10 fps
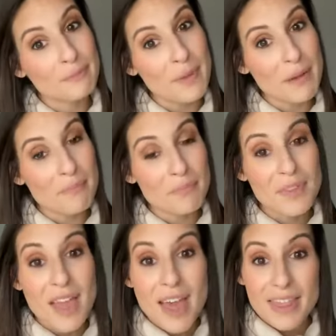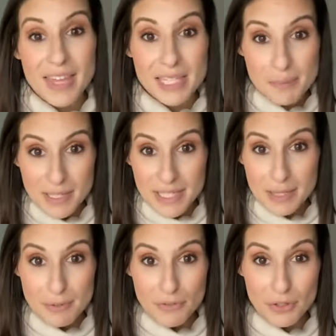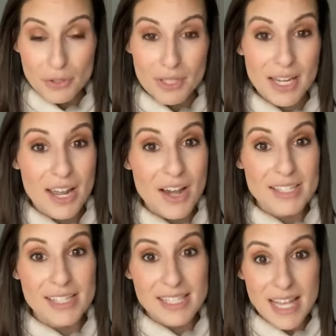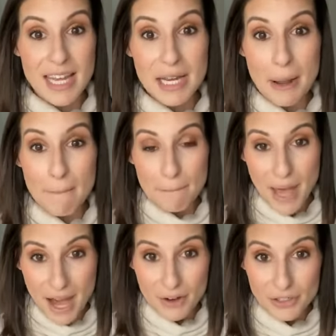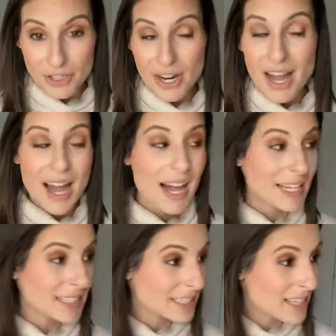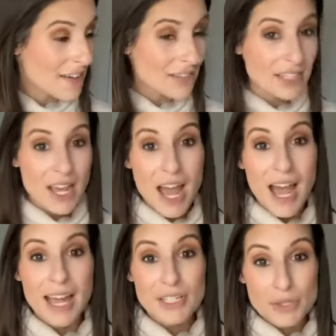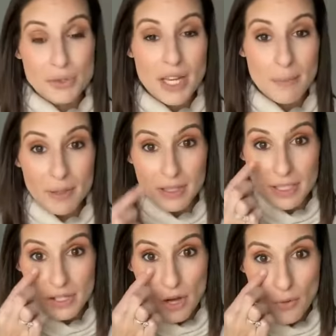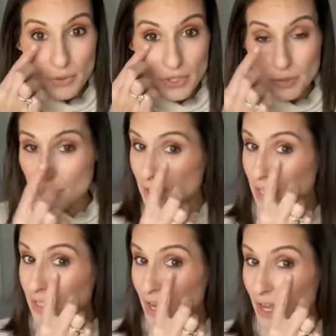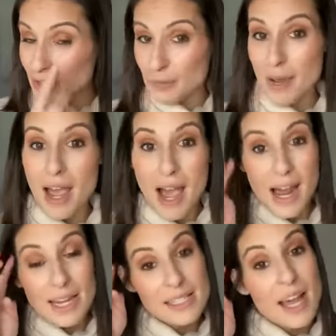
But that's my tips for you today on setting powder. I love it. I do typically only use it under my eyes.